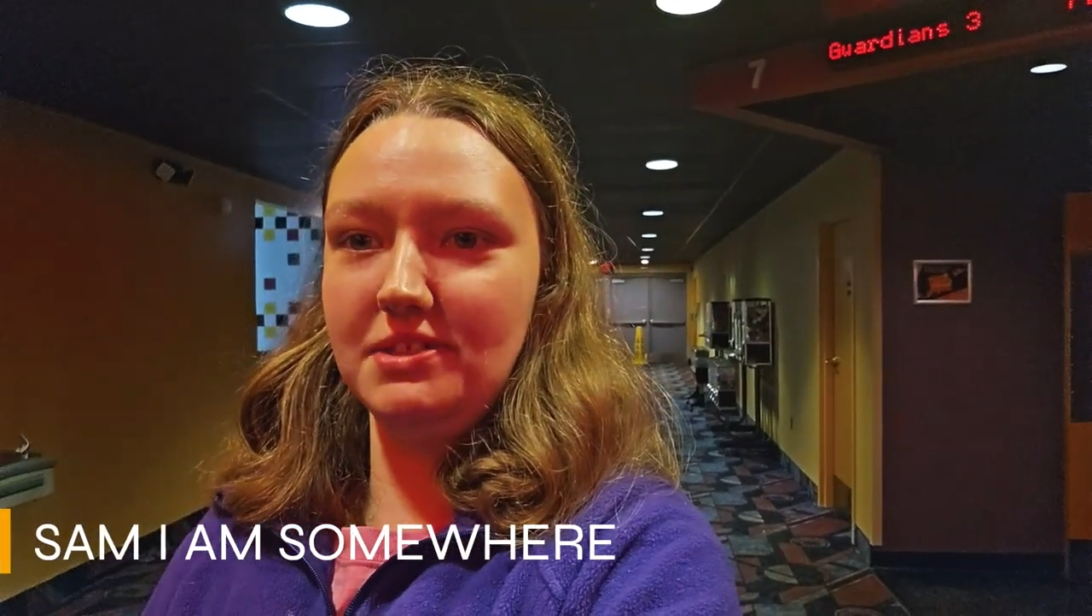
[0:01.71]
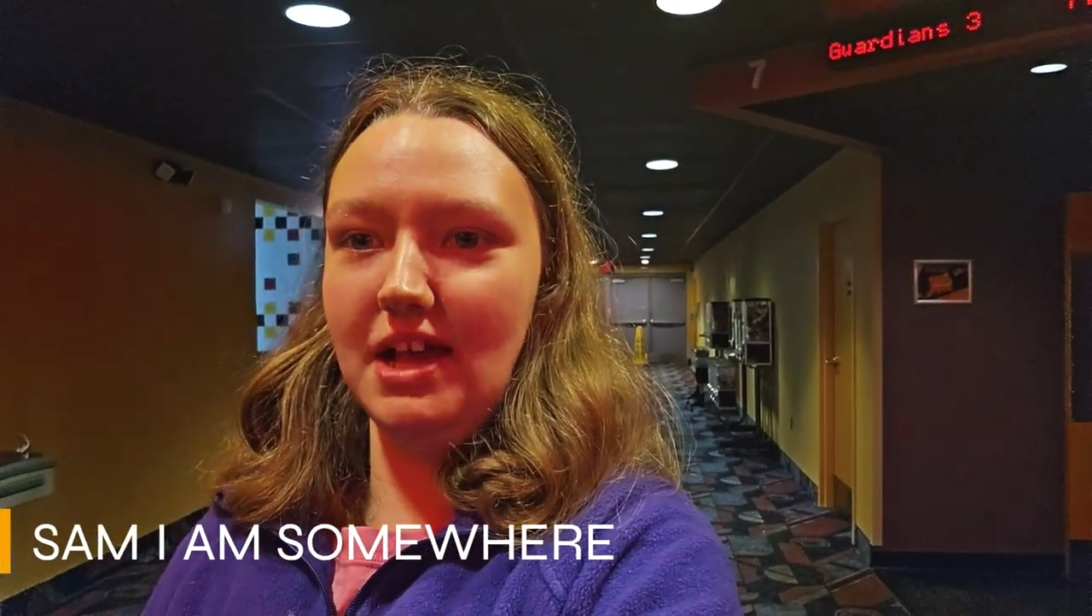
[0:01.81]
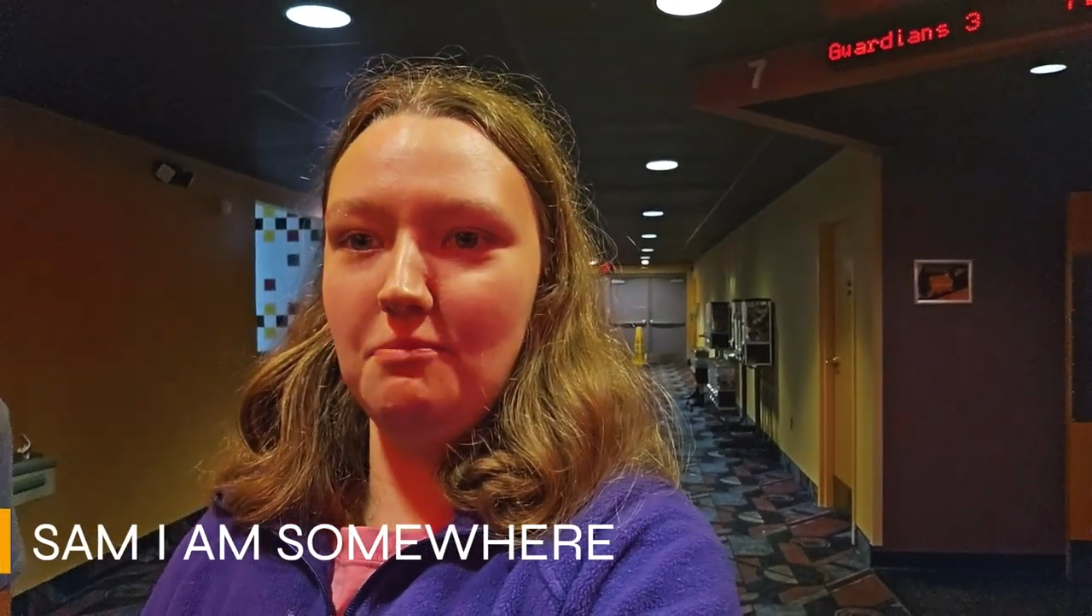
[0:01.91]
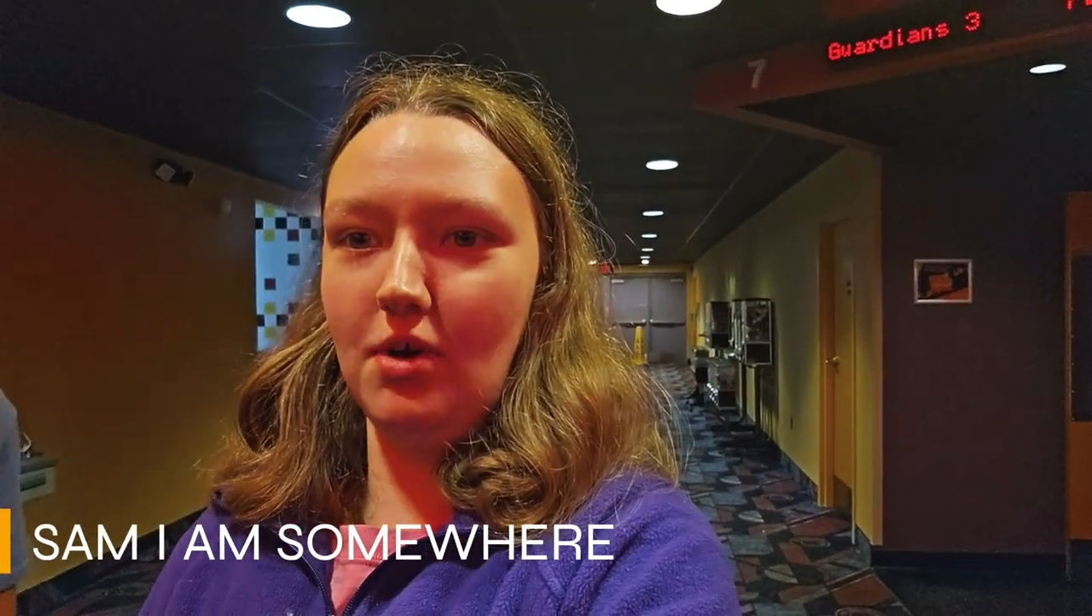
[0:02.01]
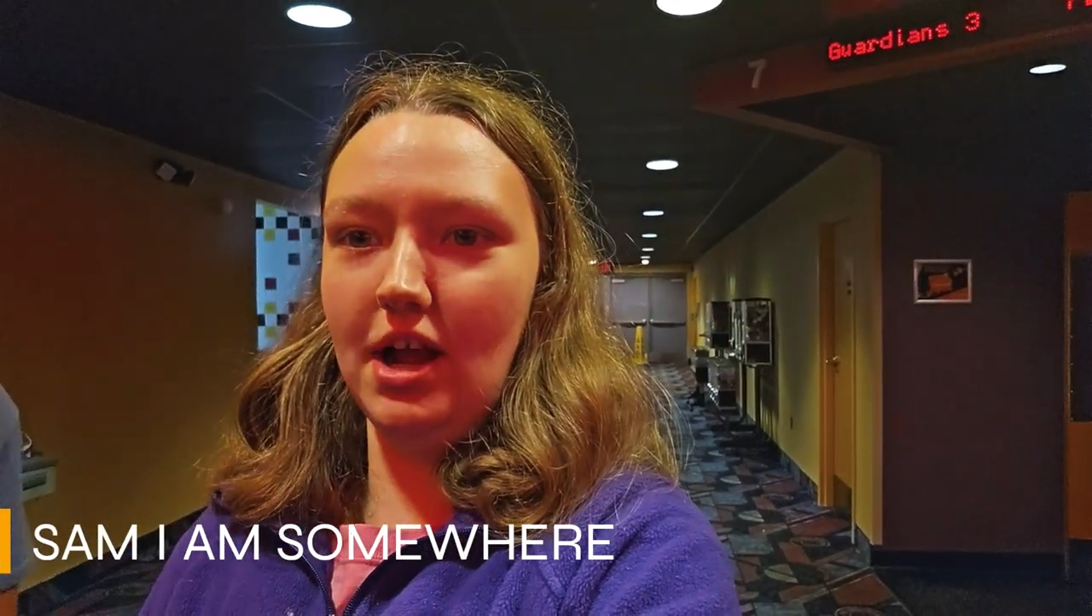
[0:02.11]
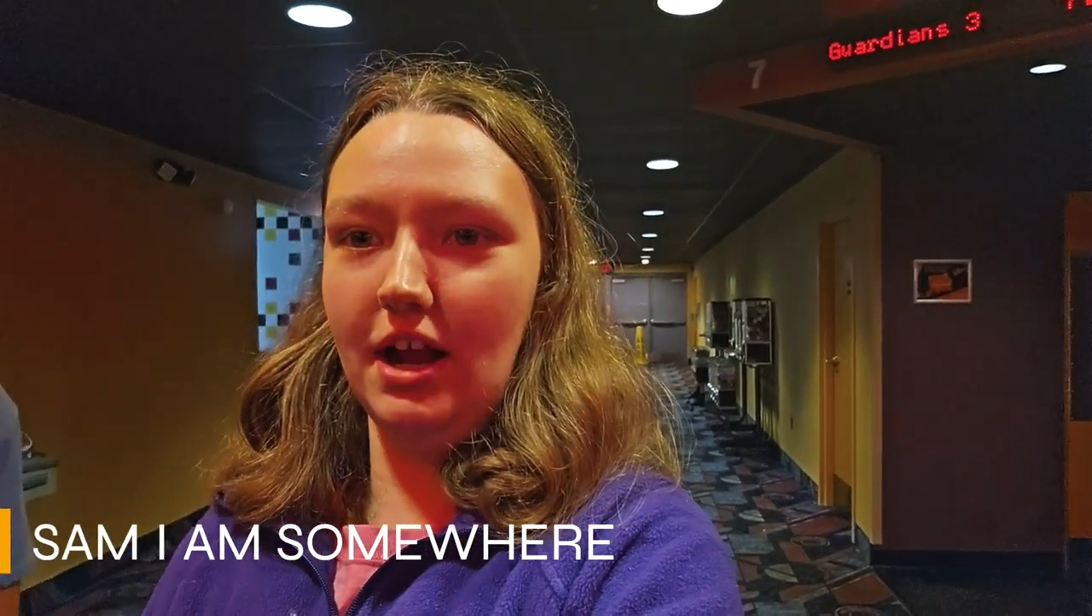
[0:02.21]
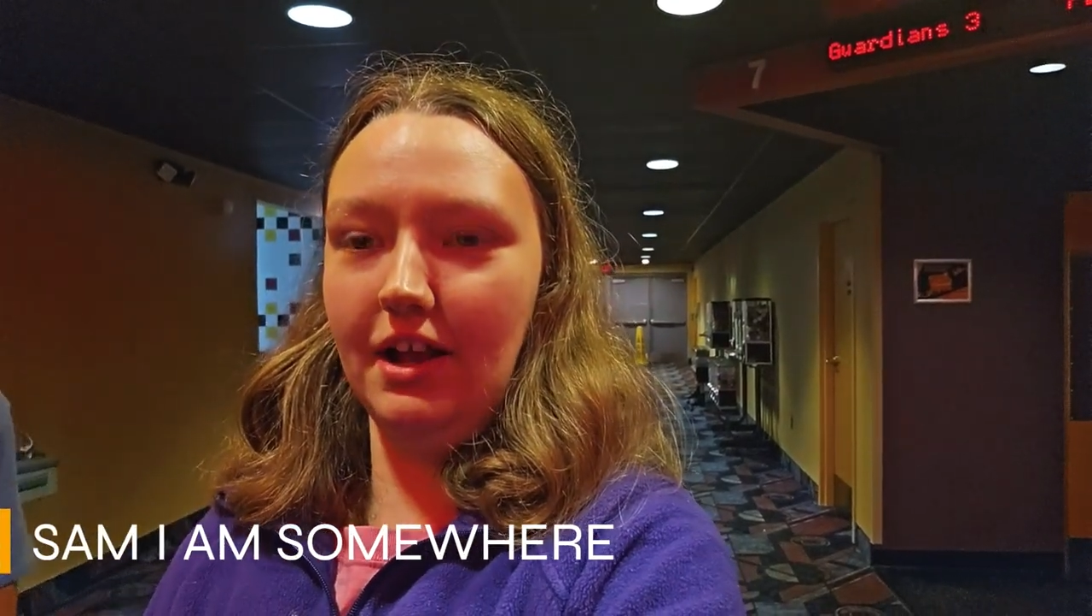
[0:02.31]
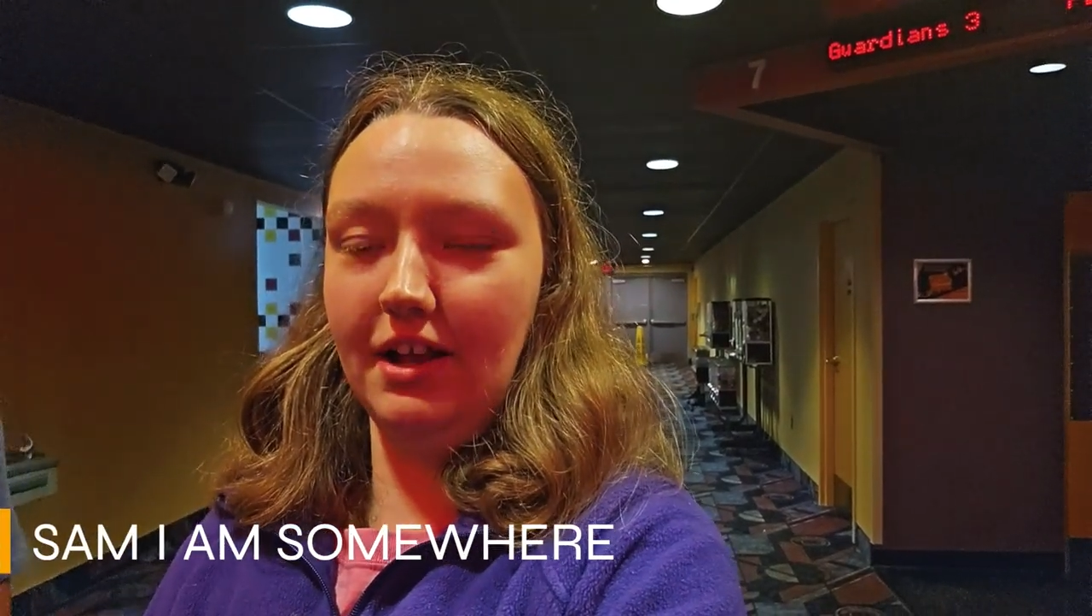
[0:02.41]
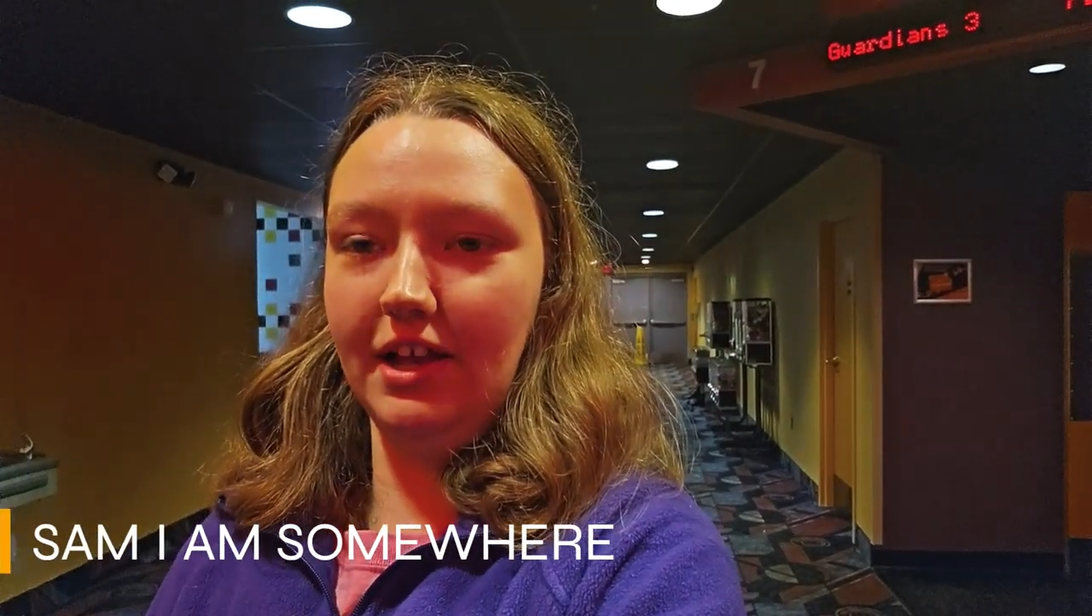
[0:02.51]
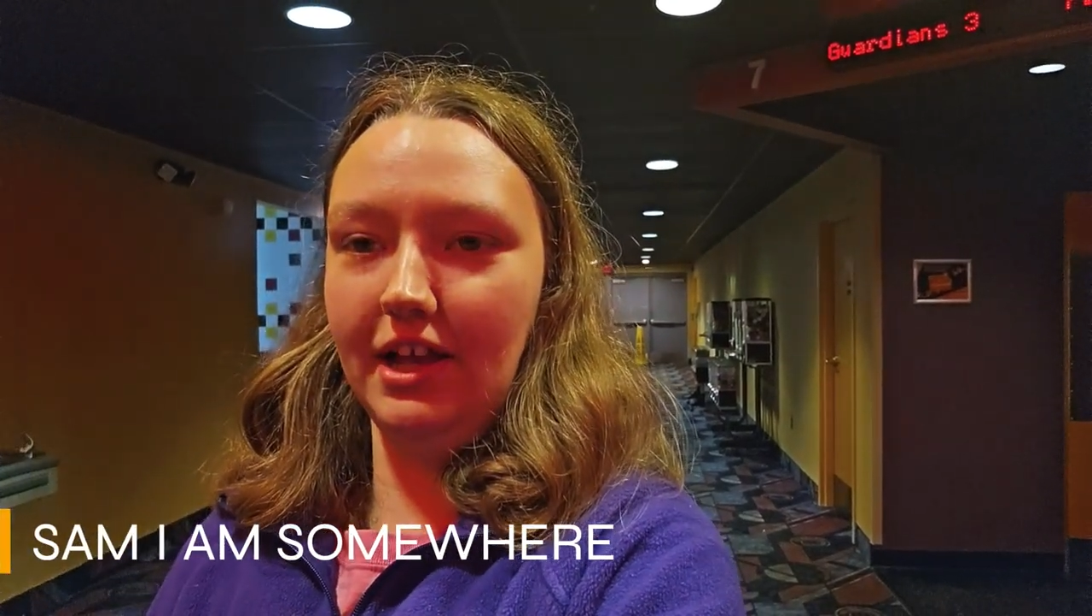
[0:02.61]

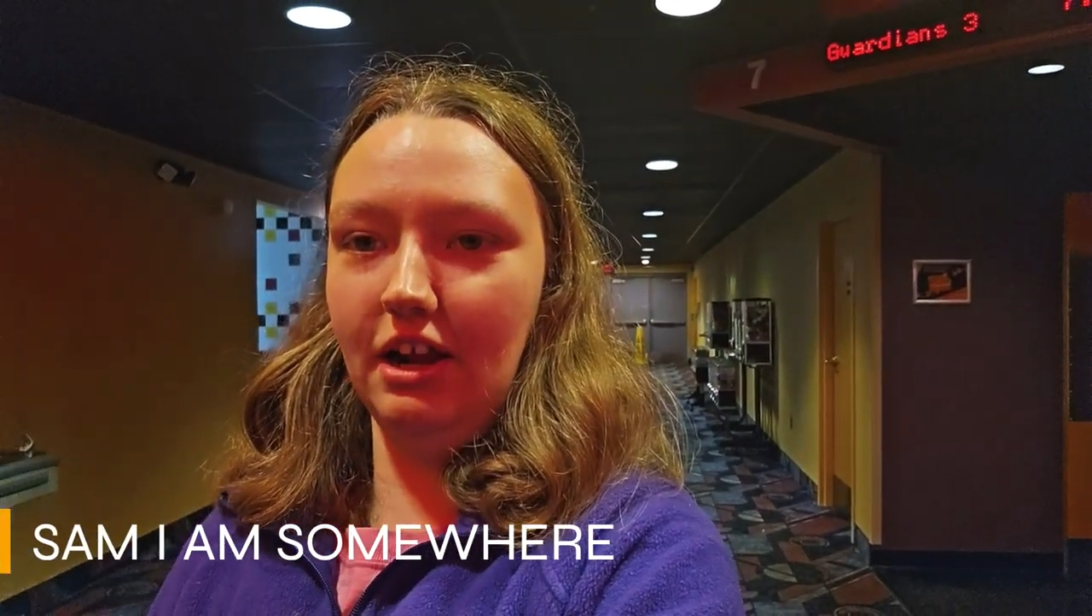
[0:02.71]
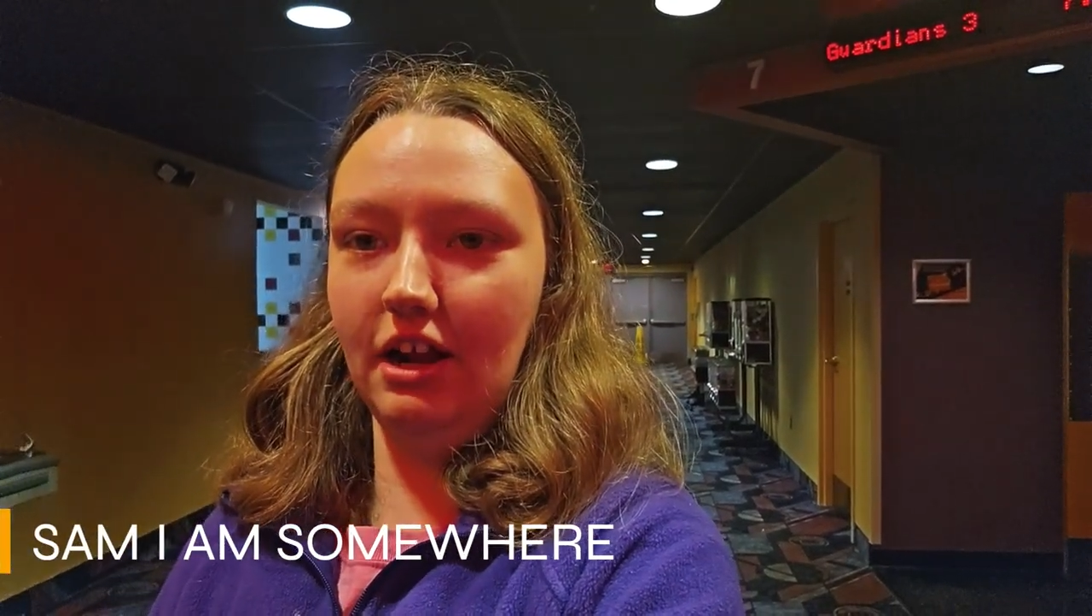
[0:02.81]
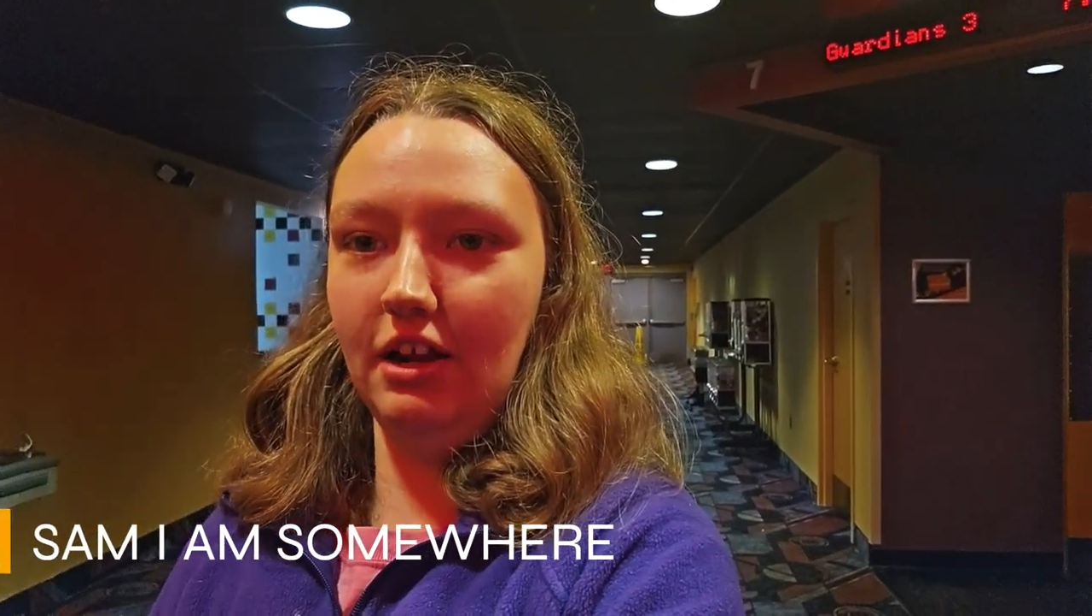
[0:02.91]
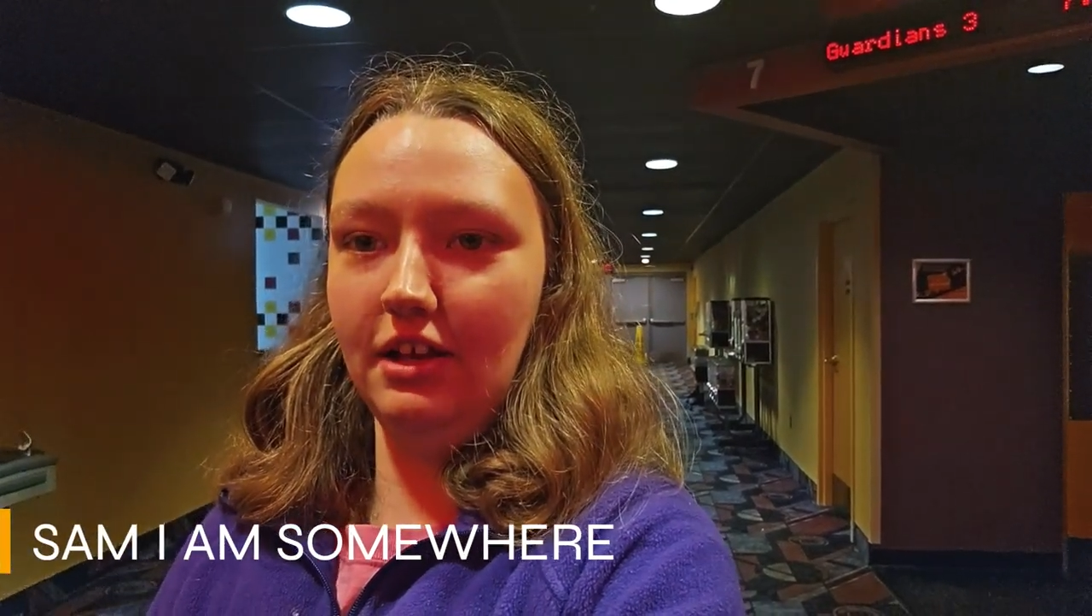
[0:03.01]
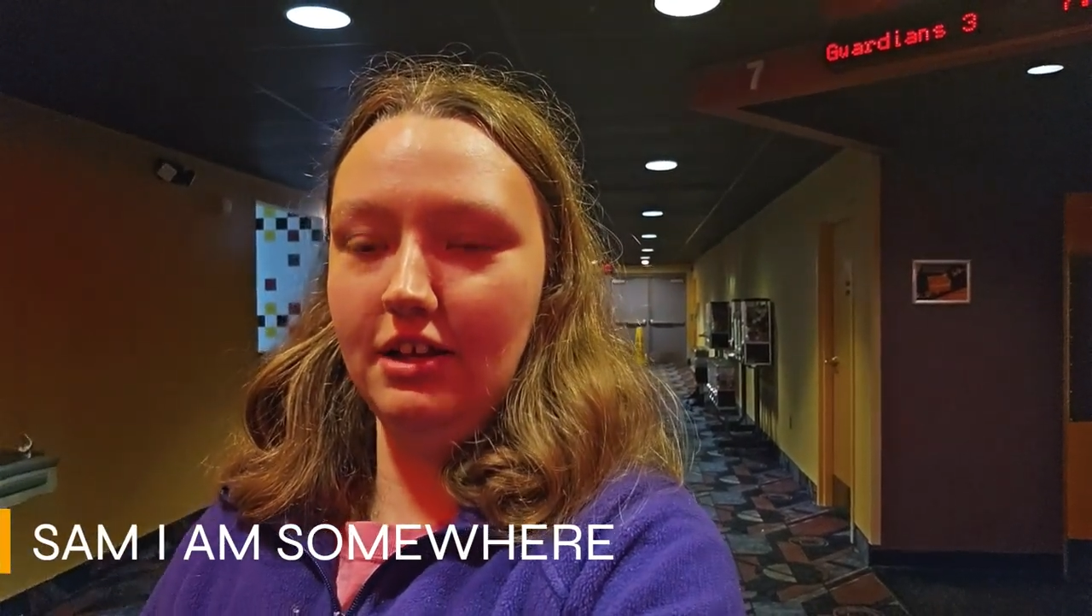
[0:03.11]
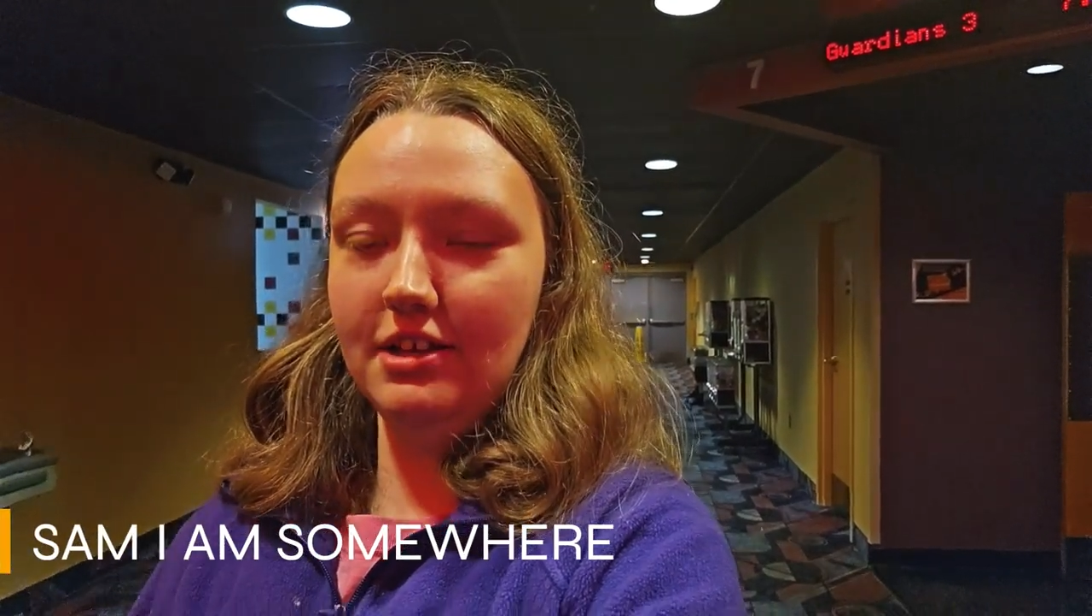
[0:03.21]
somewhere here,